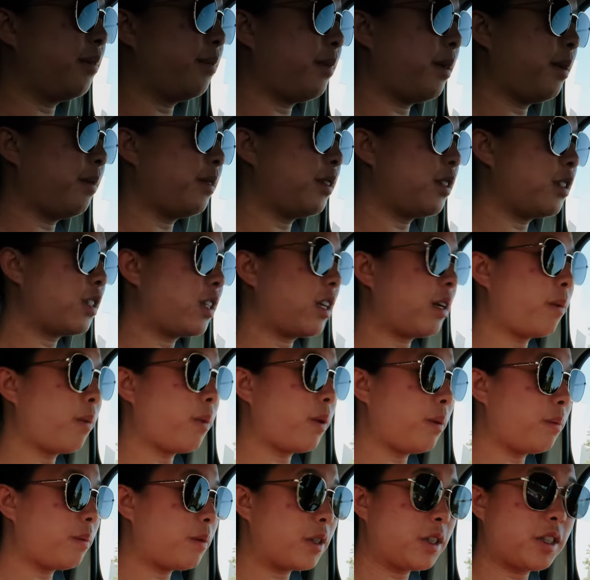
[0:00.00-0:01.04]
Maybe just like
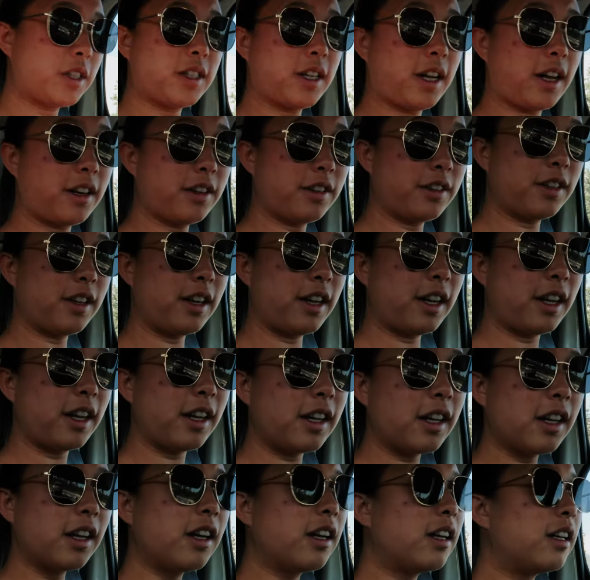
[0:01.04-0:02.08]
one more
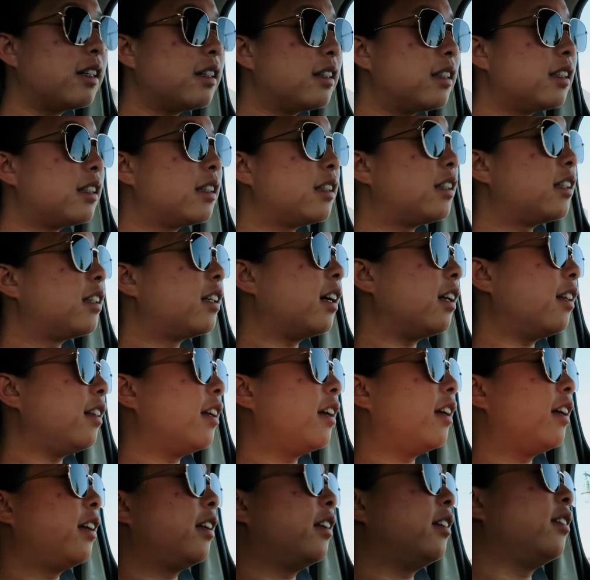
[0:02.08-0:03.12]
Saturday. And
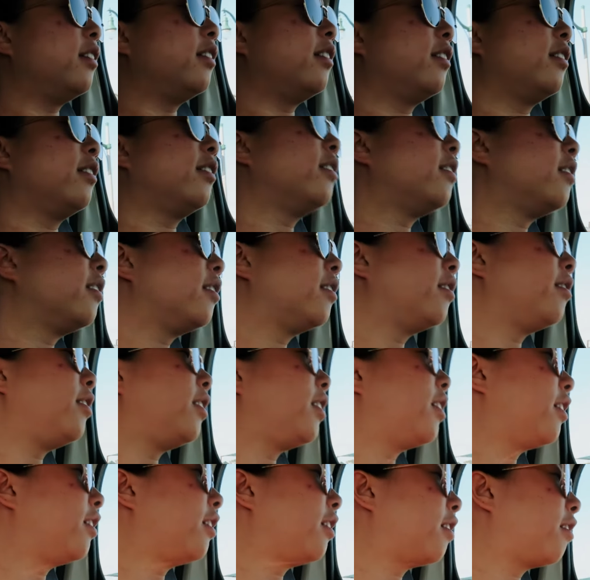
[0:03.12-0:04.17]
then we
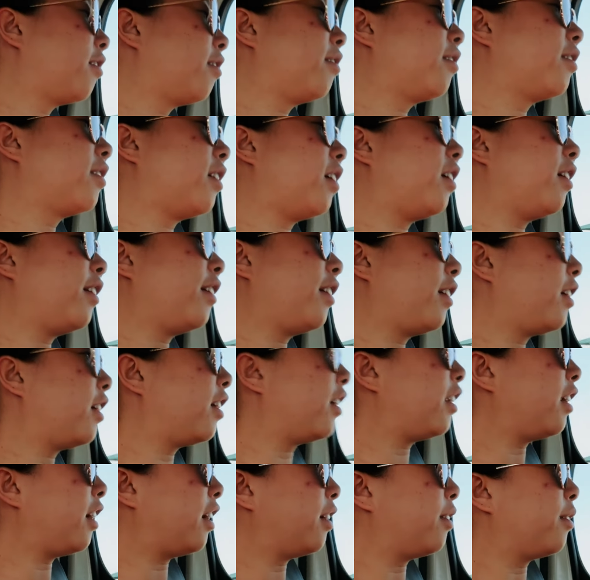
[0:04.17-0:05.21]
can call it
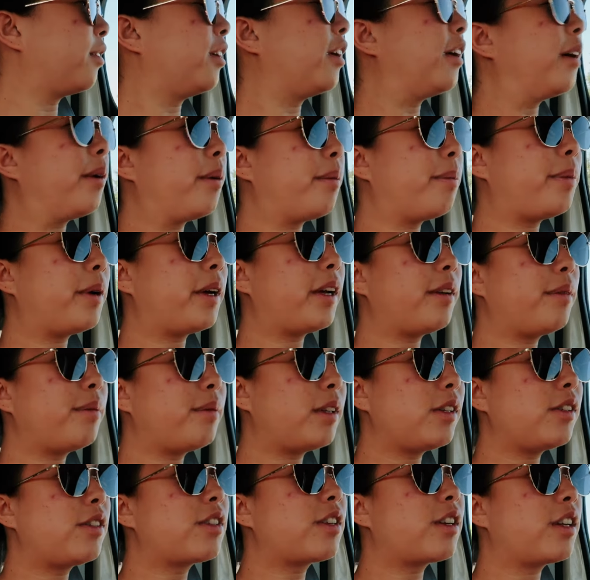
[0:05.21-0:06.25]
good. I don't know. But
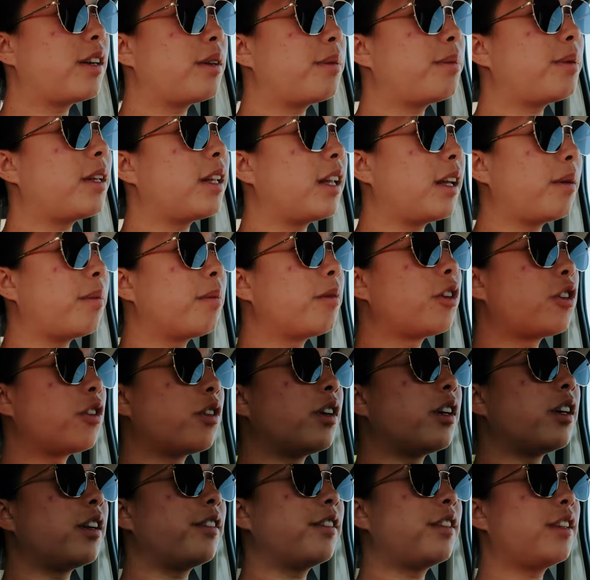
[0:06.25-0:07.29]
it's gonna be like
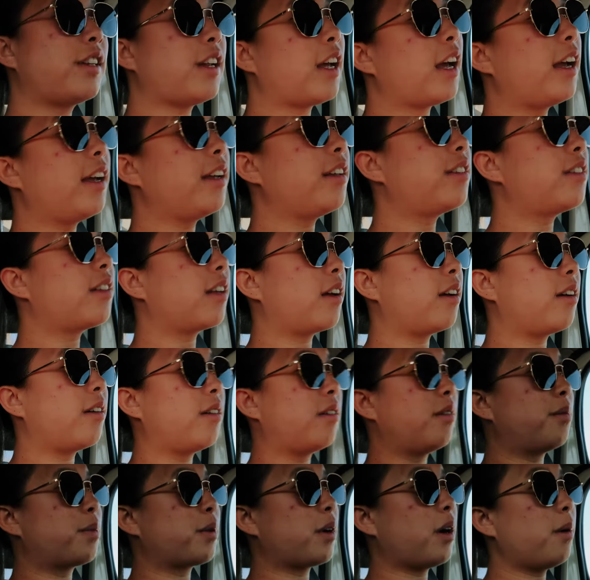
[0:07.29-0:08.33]
majority of today.
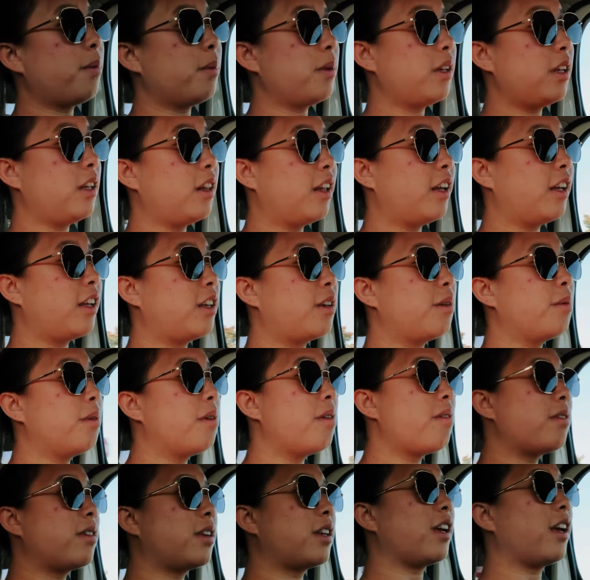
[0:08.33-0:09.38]
So probably like you
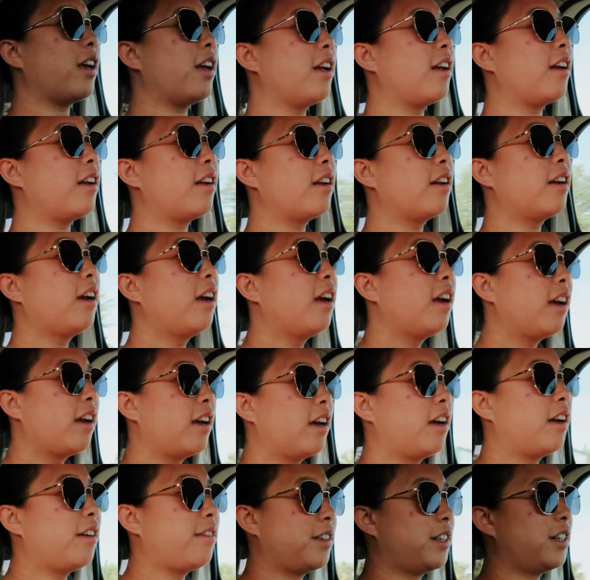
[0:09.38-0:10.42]
won't get
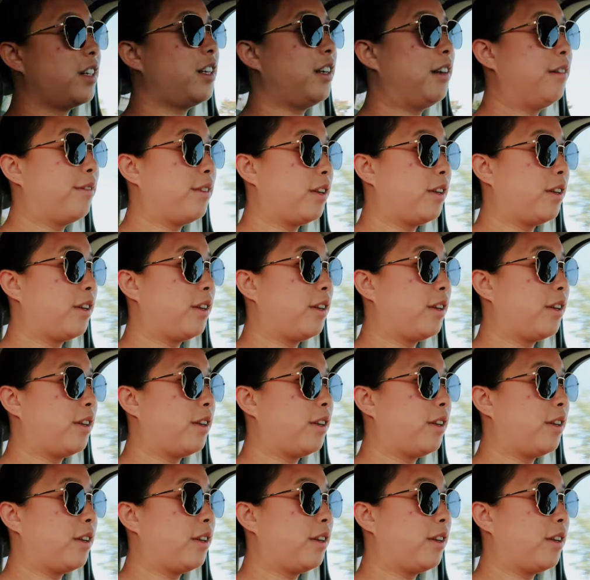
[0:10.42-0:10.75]
a very good